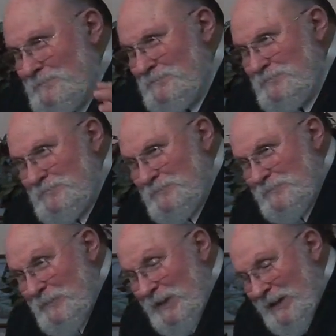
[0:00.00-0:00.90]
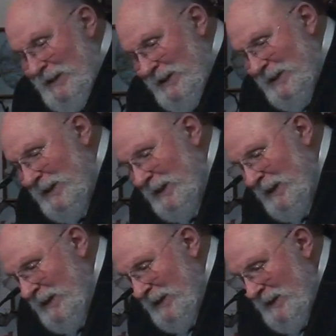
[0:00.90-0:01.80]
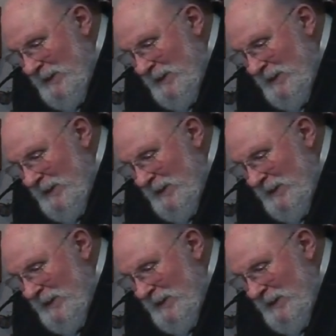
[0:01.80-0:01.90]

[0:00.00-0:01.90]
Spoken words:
No one is speaking in this clip.